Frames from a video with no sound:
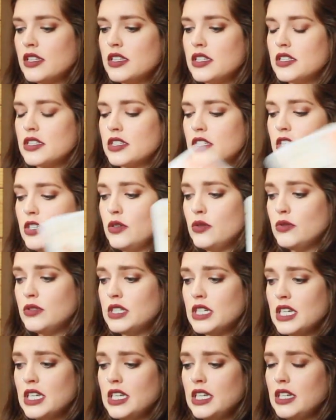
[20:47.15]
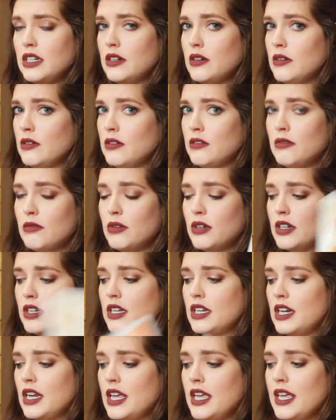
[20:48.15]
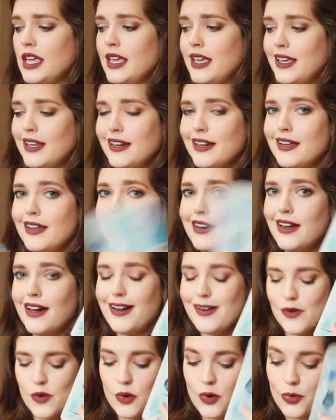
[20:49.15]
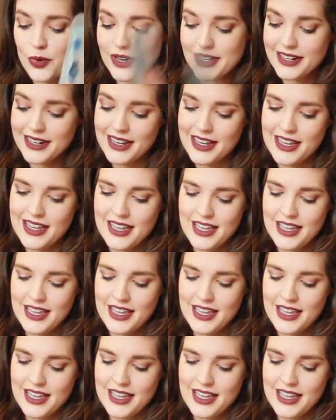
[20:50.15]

This Q10 one. And an aqua one.